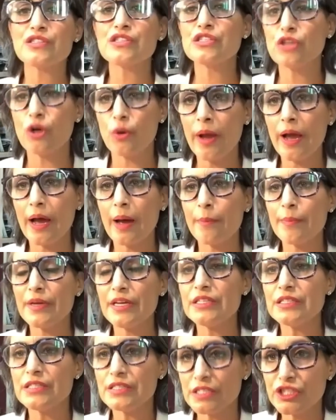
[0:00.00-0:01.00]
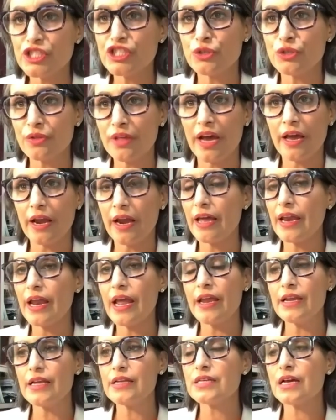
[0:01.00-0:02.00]
So happy to do that at
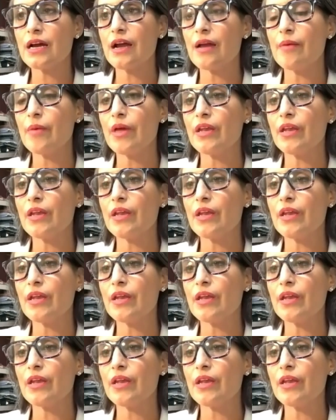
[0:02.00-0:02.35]
any time.